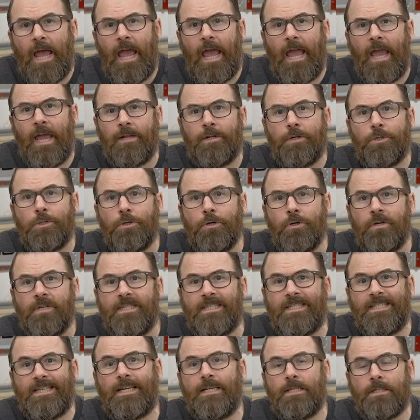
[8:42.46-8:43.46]
and it took
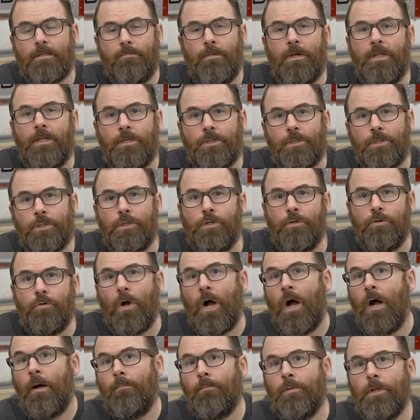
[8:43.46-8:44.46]
six minutes to
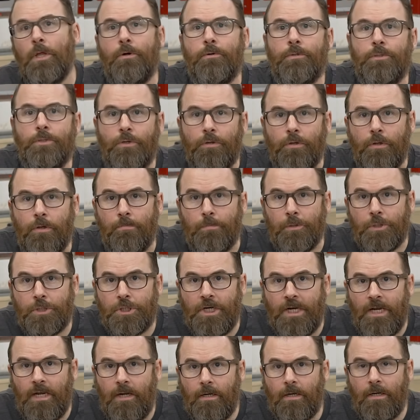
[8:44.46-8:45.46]
upload to the
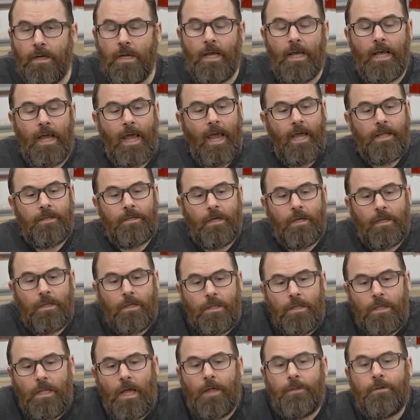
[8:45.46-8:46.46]
machine, and then
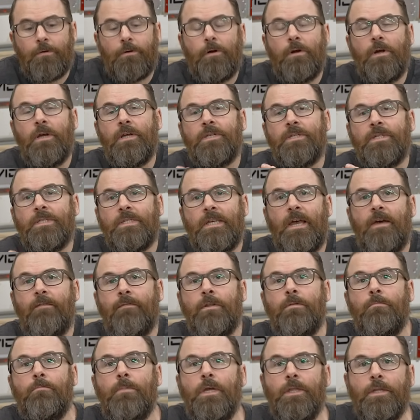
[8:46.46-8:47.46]
another
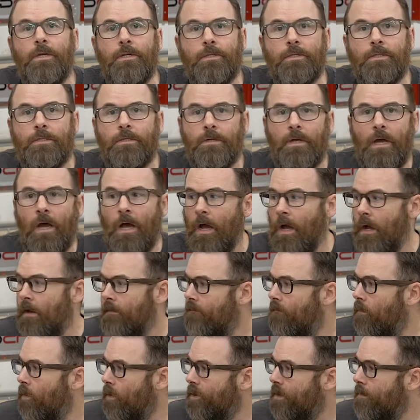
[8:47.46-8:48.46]
seven minutes uh,
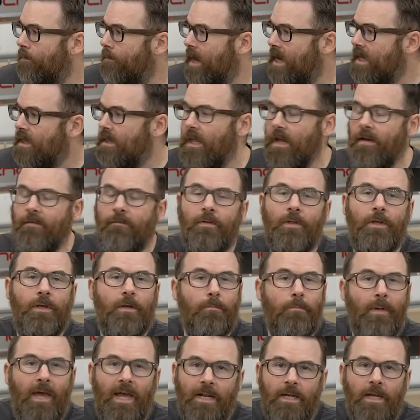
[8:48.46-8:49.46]
for the bed
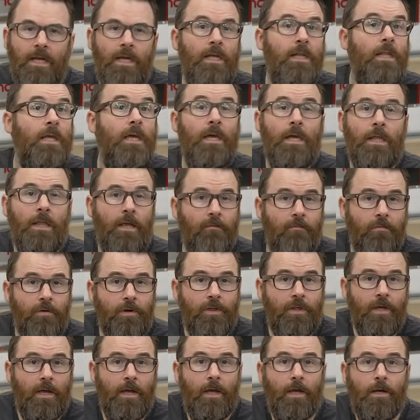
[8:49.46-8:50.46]
leveling, bed heating, and
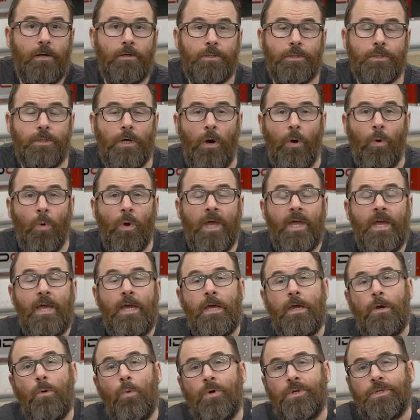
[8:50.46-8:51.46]
everything else. So
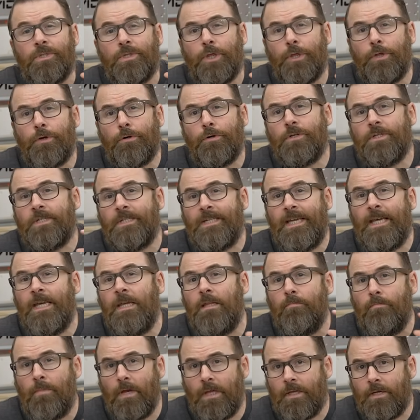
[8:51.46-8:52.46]
it was
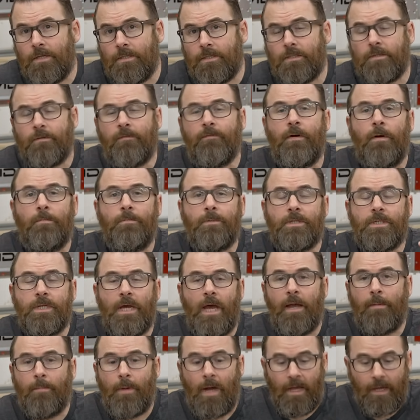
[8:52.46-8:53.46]
13 minutes from the
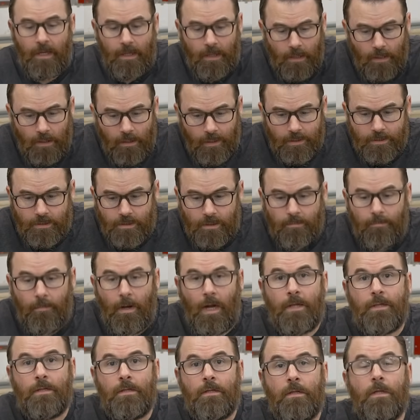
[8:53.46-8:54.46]
time I clicked the
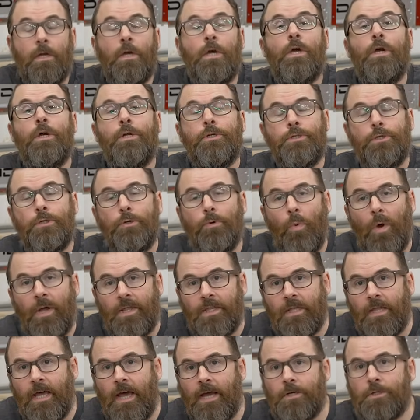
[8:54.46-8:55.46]
button to
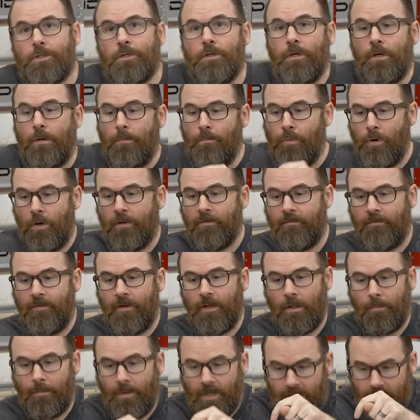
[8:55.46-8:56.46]
when it actually put
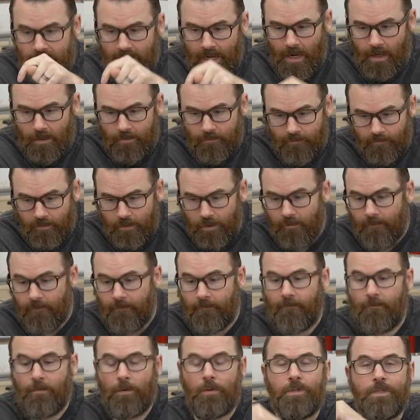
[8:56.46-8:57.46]
filament down for the
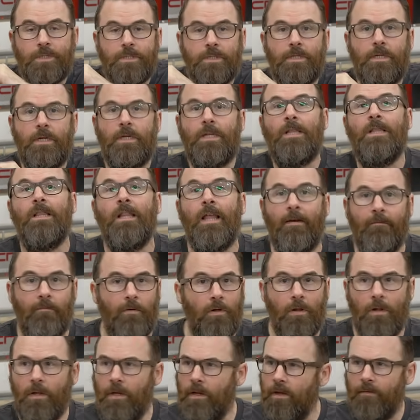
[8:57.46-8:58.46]
first
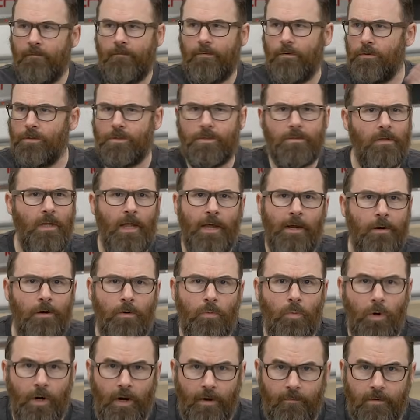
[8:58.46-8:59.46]
level, first
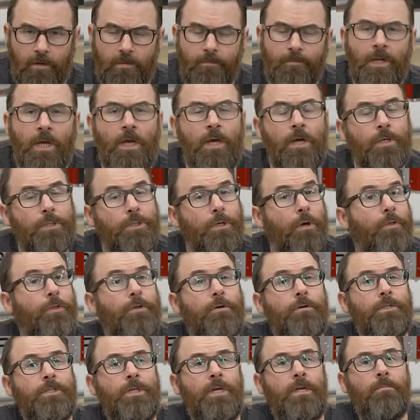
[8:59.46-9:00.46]
layer, whatever. So
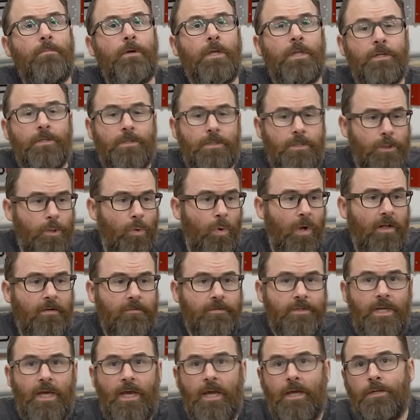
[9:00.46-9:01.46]
13 minutes,
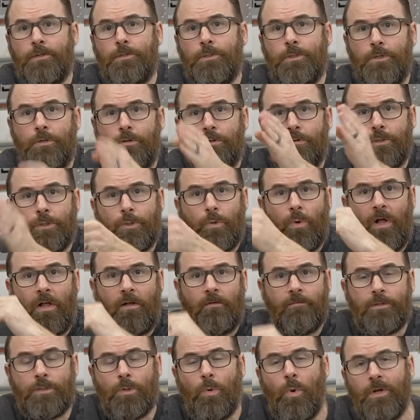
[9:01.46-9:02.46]
1210 to
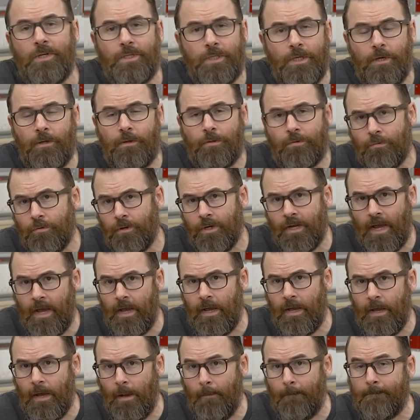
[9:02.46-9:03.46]
1223
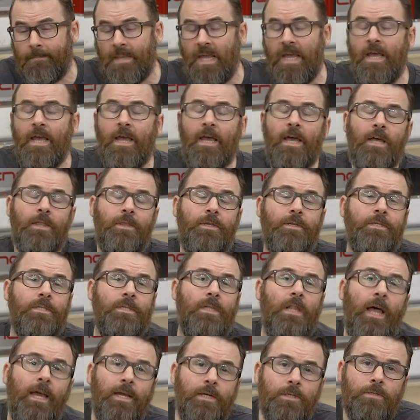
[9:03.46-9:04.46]
a.m. The
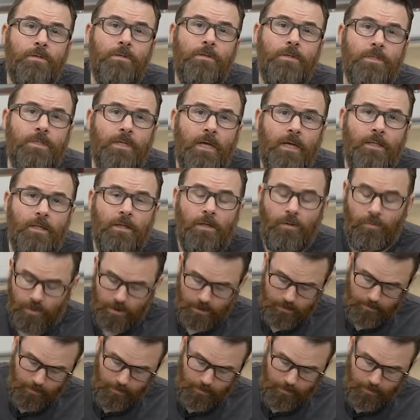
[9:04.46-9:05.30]
slicer said that it was